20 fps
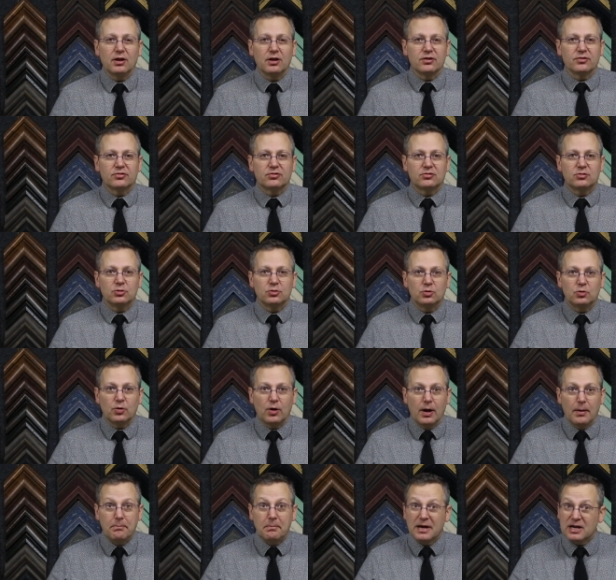is
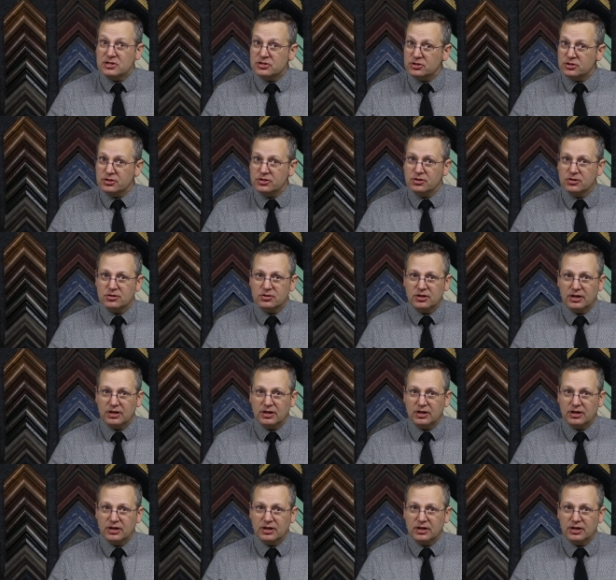to measure your